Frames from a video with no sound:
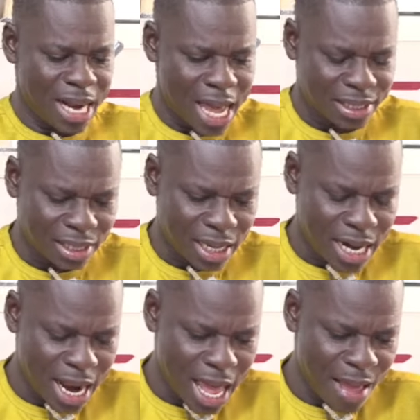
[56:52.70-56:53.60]
da se
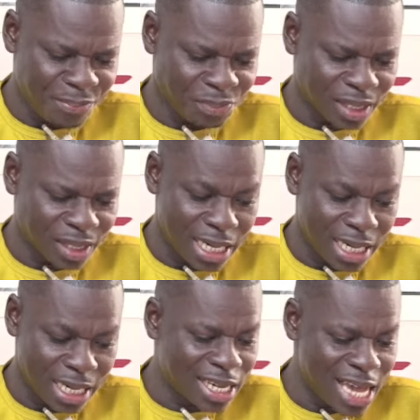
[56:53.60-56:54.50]
na dia
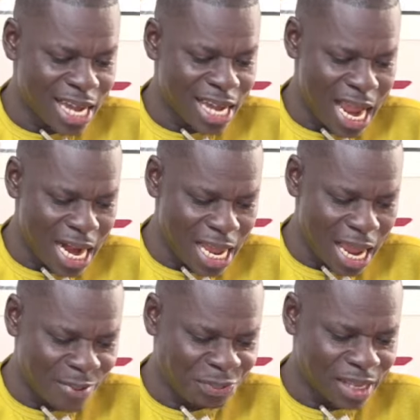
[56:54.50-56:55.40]
o kike kan
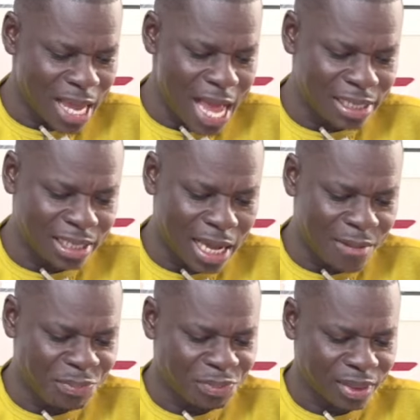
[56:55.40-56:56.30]
die ase